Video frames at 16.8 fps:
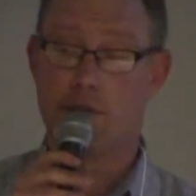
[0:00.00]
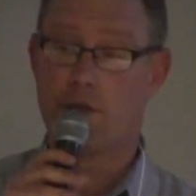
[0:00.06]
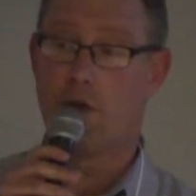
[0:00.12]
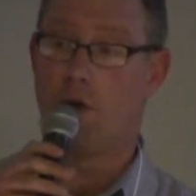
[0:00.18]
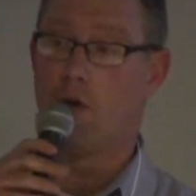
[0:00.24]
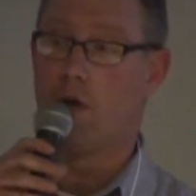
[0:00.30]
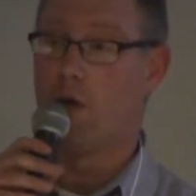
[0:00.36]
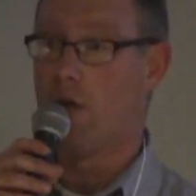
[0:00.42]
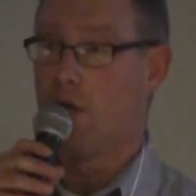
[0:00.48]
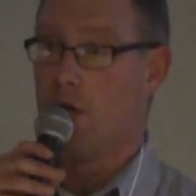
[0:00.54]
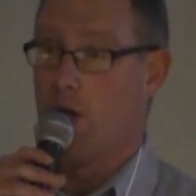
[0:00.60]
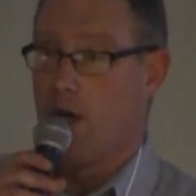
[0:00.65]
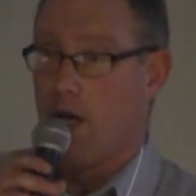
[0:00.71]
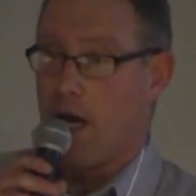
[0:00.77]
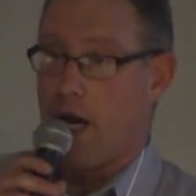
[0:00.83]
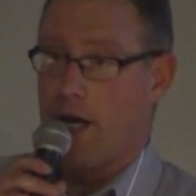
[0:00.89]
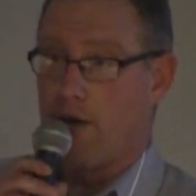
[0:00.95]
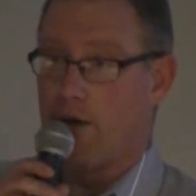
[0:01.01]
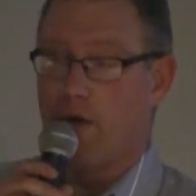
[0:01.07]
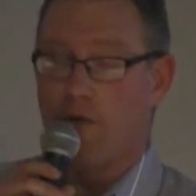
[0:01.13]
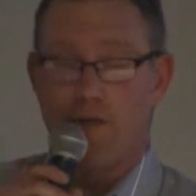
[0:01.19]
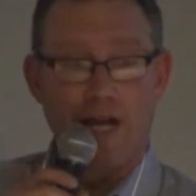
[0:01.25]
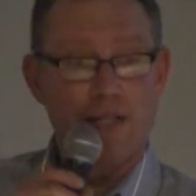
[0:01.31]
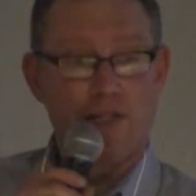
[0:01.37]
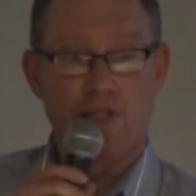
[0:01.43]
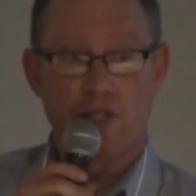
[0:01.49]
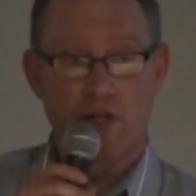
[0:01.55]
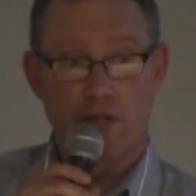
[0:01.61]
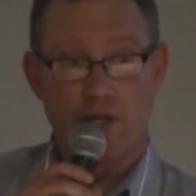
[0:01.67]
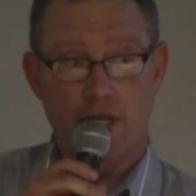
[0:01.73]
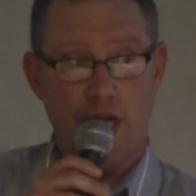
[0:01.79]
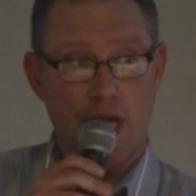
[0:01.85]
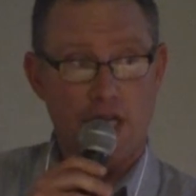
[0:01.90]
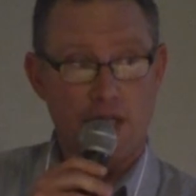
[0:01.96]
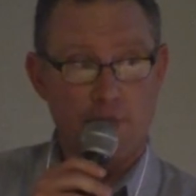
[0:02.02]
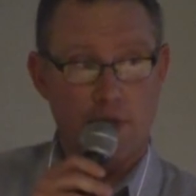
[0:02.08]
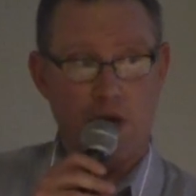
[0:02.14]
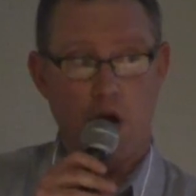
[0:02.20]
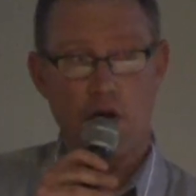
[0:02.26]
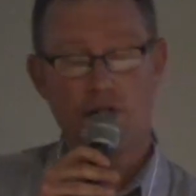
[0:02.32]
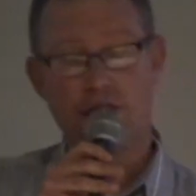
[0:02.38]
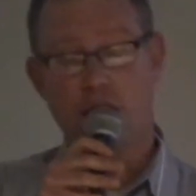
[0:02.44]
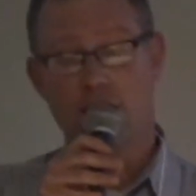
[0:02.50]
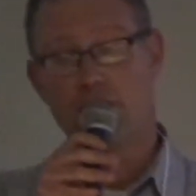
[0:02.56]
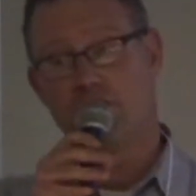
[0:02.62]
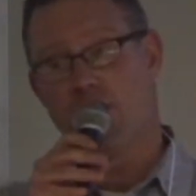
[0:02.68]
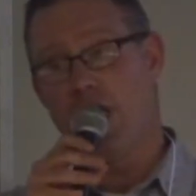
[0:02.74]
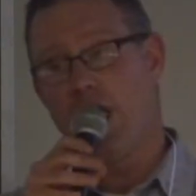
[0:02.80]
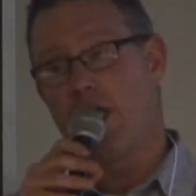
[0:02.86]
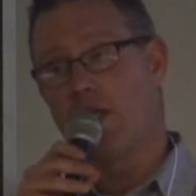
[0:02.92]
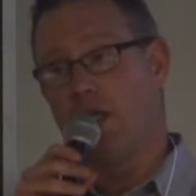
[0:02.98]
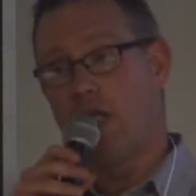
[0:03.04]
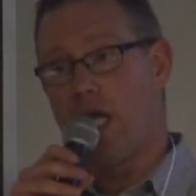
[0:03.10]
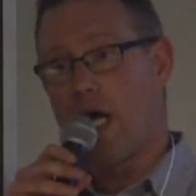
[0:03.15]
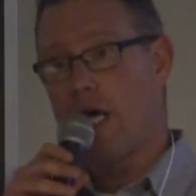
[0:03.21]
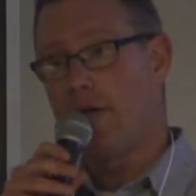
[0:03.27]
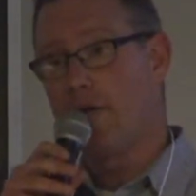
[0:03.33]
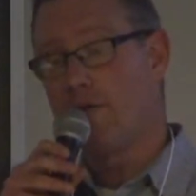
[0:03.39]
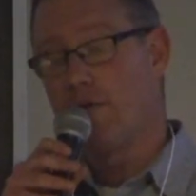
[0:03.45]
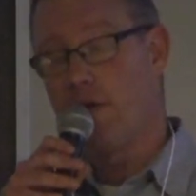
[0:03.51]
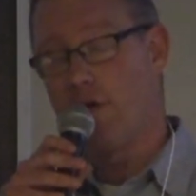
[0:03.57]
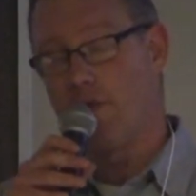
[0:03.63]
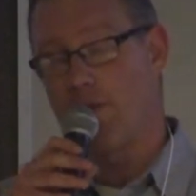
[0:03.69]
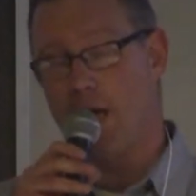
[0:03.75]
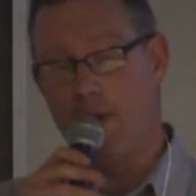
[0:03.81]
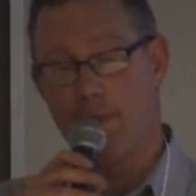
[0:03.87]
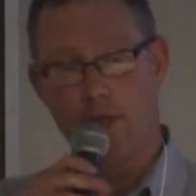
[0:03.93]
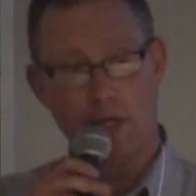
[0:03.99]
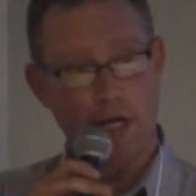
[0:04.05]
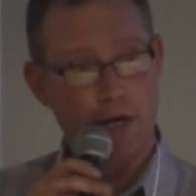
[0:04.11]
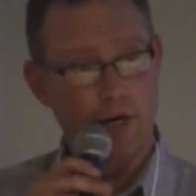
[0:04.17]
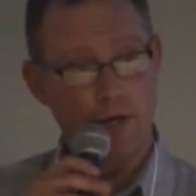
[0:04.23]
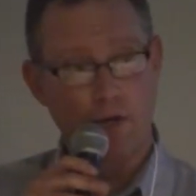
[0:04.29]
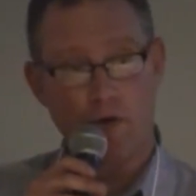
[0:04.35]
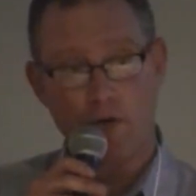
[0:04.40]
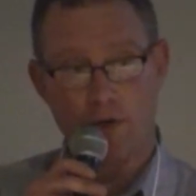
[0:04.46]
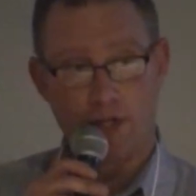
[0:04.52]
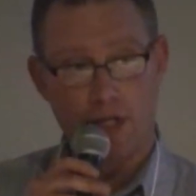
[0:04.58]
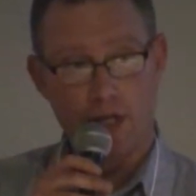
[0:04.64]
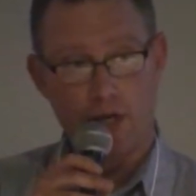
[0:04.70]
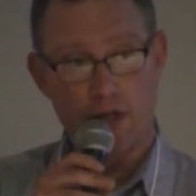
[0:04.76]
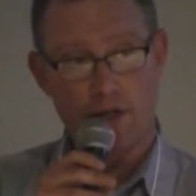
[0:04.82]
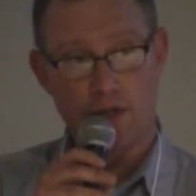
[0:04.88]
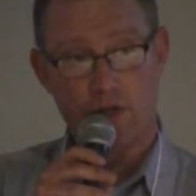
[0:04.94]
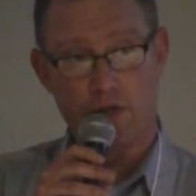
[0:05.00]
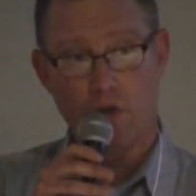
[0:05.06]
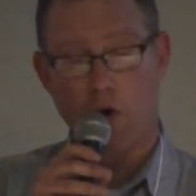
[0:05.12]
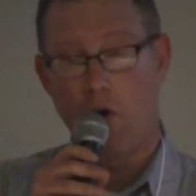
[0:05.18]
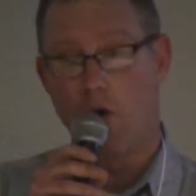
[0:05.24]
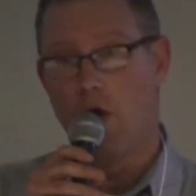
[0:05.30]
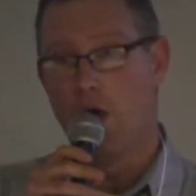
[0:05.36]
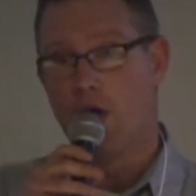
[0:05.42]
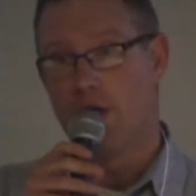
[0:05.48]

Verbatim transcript: So I don't know if that's still the case, but hard cider's gained a lot of, of popularity over the years. And so